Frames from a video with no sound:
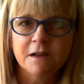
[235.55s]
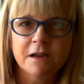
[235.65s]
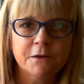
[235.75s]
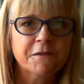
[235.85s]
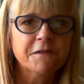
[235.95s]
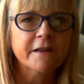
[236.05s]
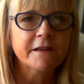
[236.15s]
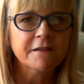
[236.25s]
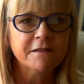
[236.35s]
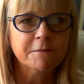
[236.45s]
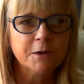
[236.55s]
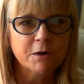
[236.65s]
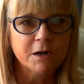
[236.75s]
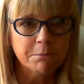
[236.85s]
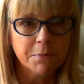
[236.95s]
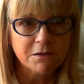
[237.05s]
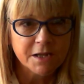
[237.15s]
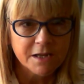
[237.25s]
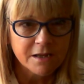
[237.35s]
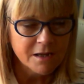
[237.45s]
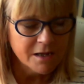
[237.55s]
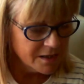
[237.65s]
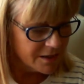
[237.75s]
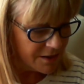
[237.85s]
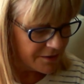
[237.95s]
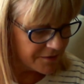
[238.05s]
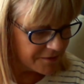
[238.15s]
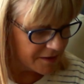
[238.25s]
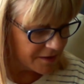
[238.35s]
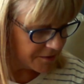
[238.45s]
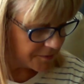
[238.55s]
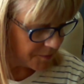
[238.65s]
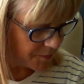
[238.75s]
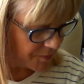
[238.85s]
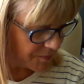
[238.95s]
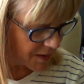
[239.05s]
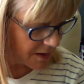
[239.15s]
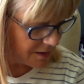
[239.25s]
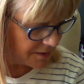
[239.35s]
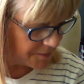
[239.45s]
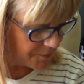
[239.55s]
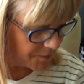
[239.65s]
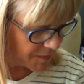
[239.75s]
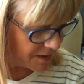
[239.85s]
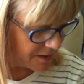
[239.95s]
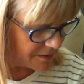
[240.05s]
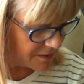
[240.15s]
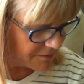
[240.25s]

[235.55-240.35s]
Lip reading: And also they tend to be quite bulky, so I think